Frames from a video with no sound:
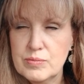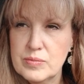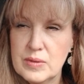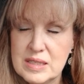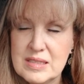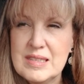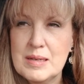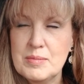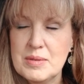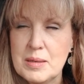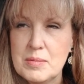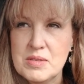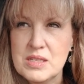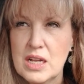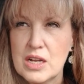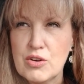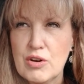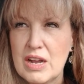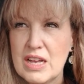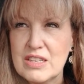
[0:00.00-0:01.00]
And sometimes
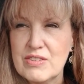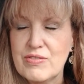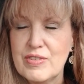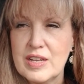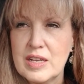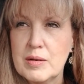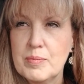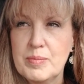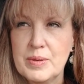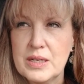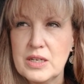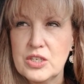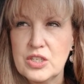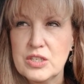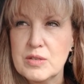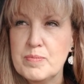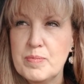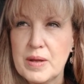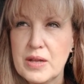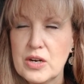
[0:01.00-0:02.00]
not grass-fed, but
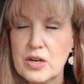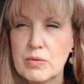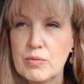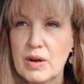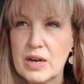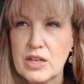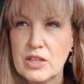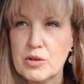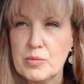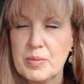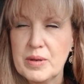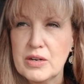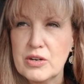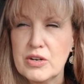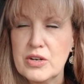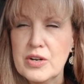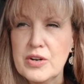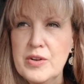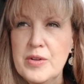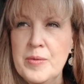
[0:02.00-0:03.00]
just butter, regular
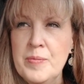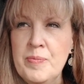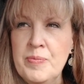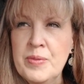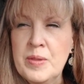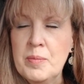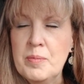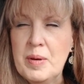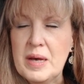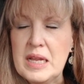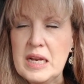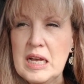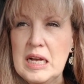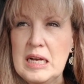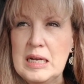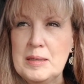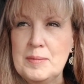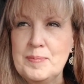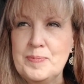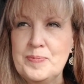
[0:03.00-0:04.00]
butter. But
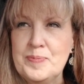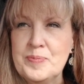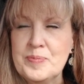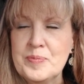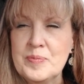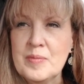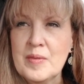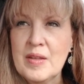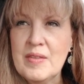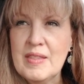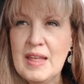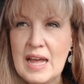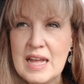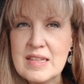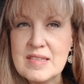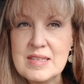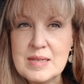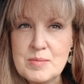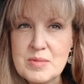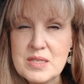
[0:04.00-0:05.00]
um,
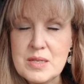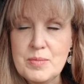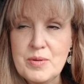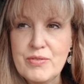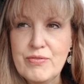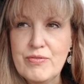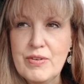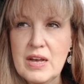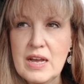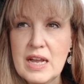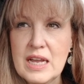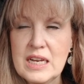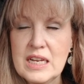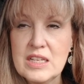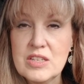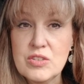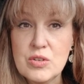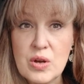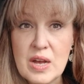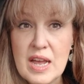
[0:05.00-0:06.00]
that seems to be fine.
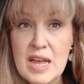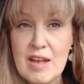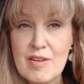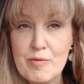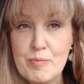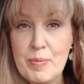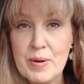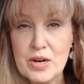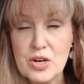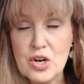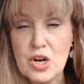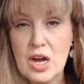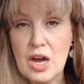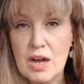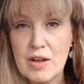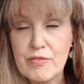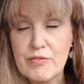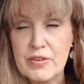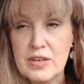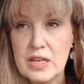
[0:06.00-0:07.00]
And so I have butter
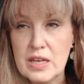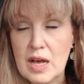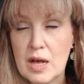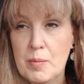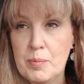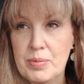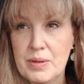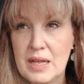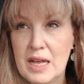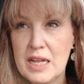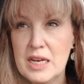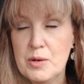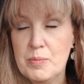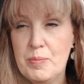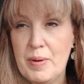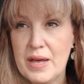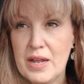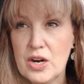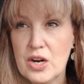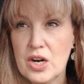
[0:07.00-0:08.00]
coffee. I'll blend
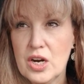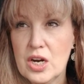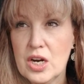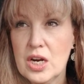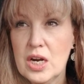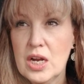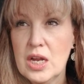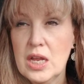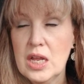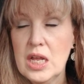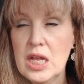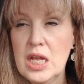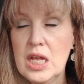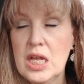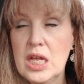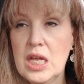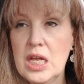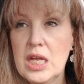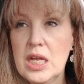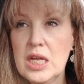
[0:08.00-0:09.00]
butter
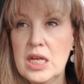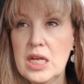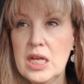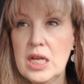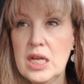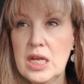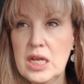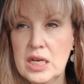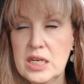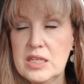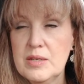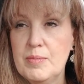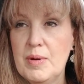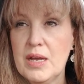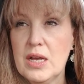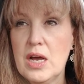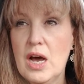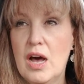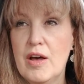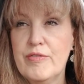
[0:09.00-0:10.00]
into
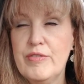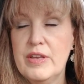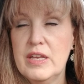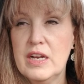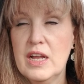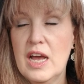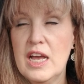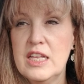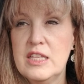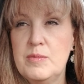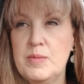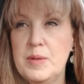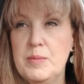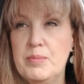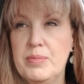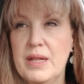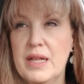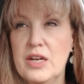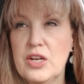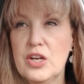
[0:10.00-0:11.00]
my coffee in a
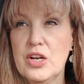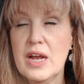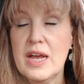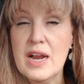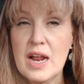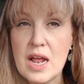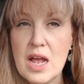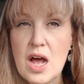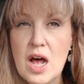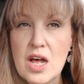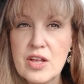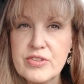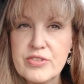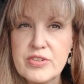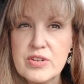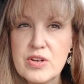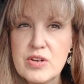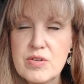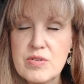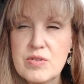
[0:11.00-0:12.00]
high-speed blender. And I
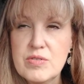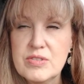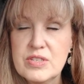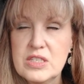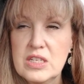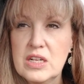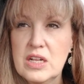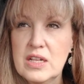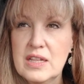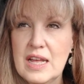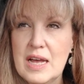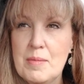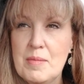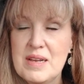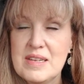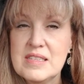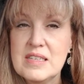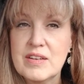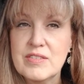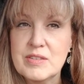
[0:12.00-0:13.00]
also still allow
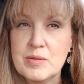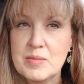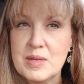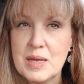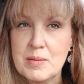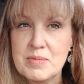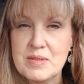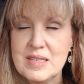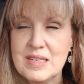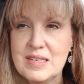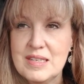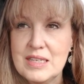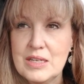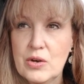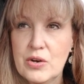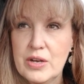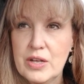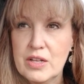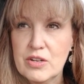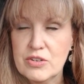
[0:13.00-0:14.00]
myself some
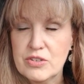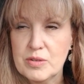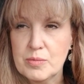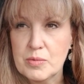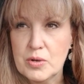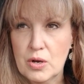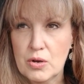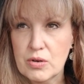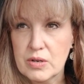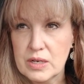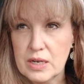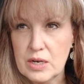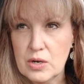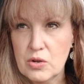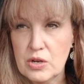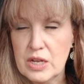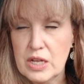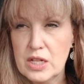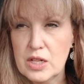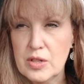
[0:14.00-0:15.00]
MCT oil or some coconut
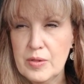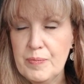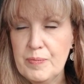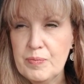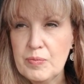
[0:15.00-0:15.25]
oil.